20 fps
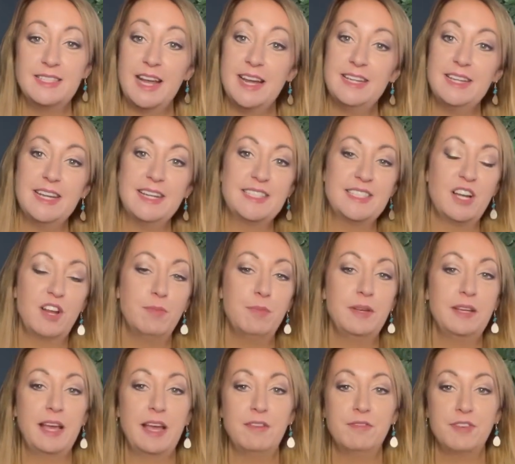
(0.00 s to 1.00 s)
10 years and I've
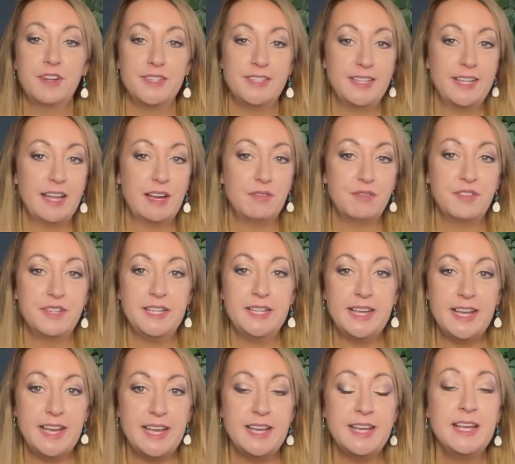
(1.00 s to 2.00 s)
been getting funding every
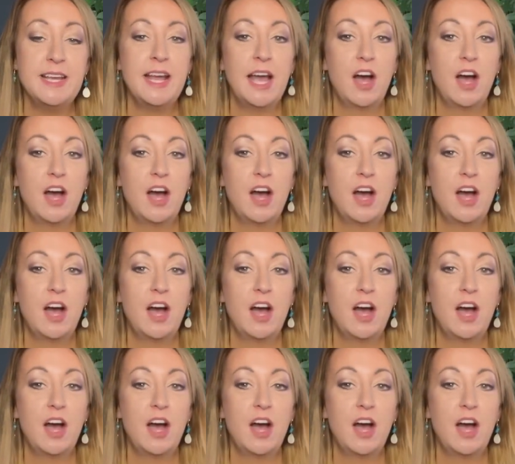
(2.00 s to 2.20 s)
year.